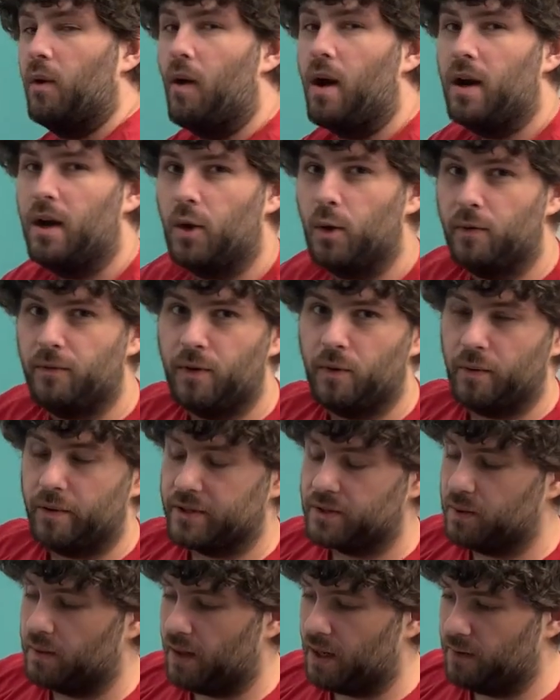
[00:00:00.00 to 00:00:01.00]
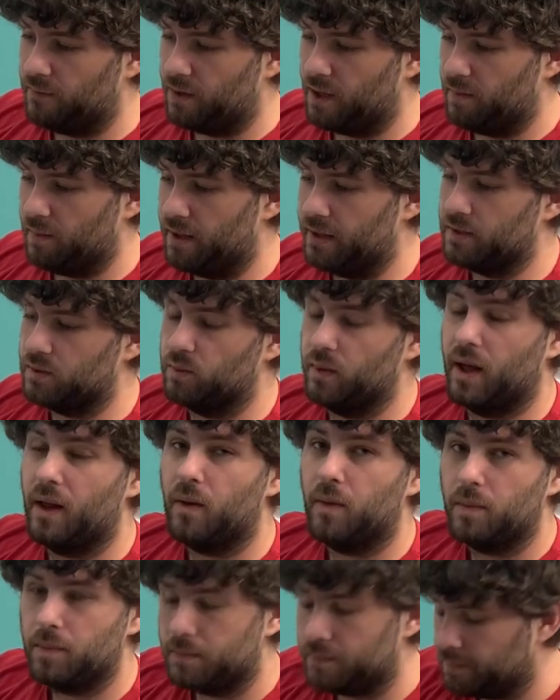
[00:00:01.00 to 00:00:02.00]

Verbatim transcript: I want to know if it works with NVMe as well.